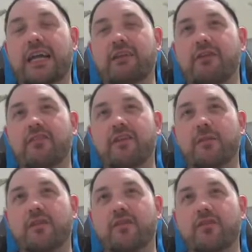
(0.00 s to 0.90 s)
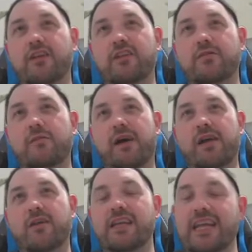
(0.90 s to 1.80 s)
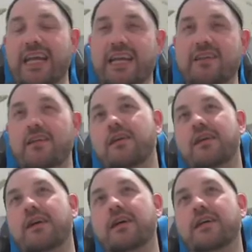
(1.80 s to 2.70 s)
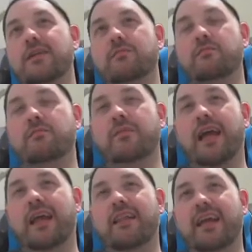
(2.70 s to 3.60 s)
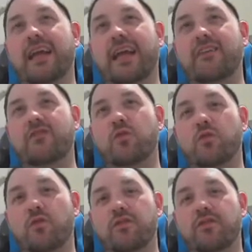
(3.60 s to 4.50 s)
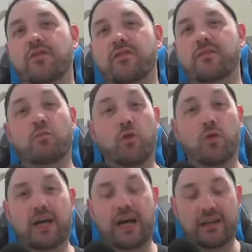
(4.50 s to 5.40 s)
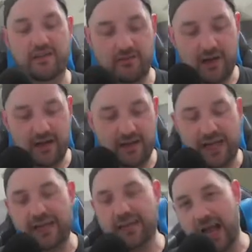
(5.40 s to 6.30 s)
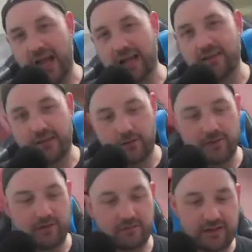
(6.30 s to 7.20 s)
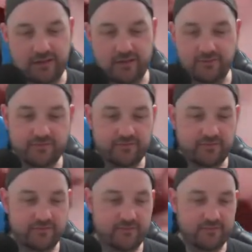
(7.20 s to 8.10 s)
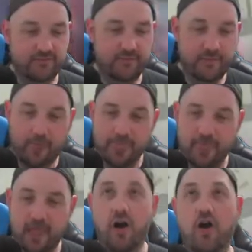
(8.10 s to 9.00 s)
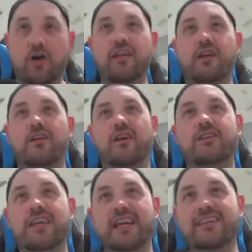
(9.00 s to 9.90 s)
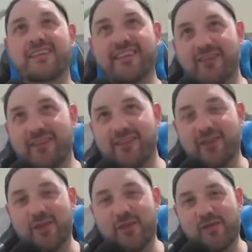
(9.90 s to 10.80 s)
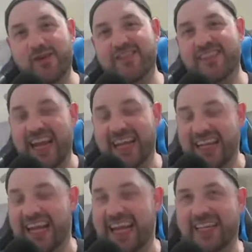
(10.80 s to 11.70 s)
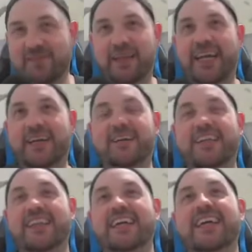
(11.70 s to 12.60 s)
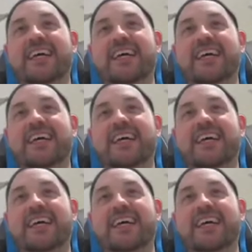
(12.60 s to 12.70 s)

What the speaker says: get rid of some of those creatures we might not need, and then get us towards more cards, right? And adds a little bit of reach. Hostile Negotiations, this is the first deck that I get to play it with.